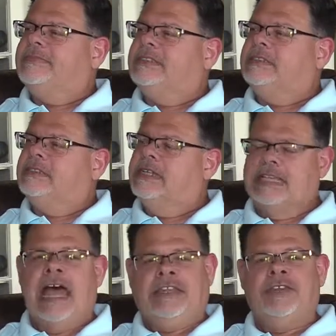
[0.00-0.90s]
Because
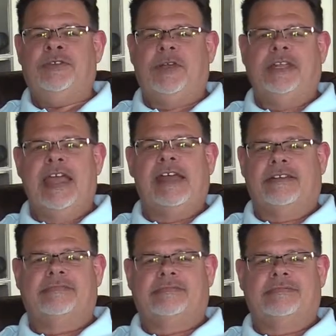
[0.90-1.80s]
I knew where to go
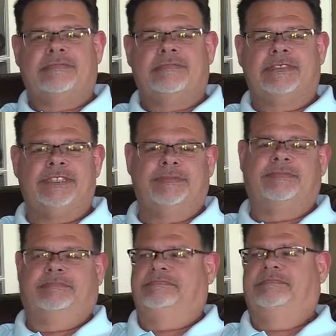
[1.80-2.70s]
to
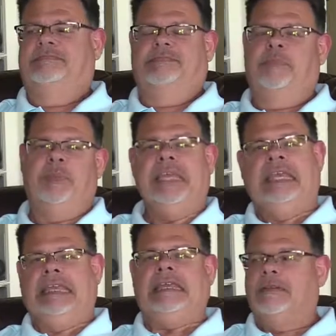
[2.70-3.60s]

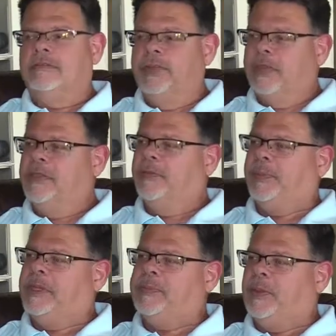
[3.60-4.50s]
be with other
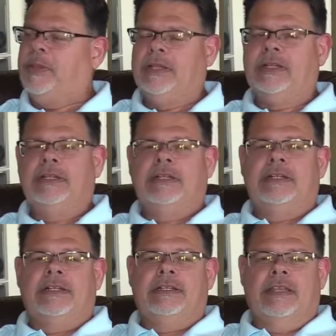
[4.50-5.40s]
people
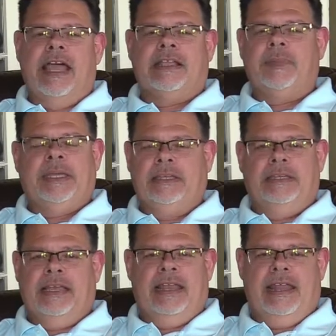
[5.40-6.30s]
like me,
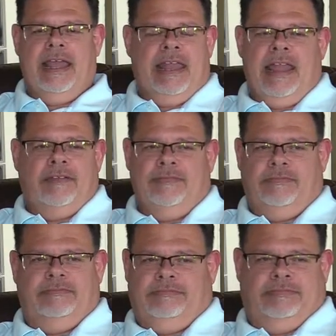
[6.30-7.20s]
and I don't
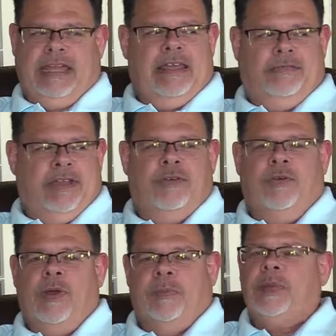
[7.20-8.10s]
know
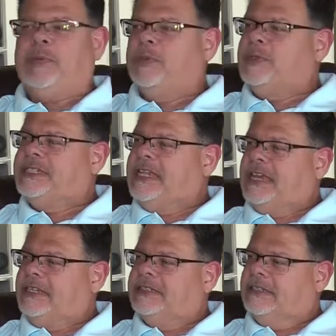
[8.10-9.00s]
what people would
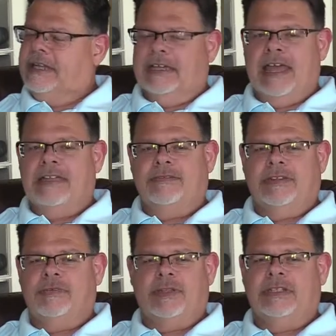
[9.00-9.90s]
say today. I don't know
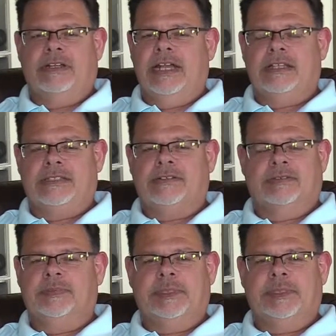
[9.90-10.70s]
what their answer would be.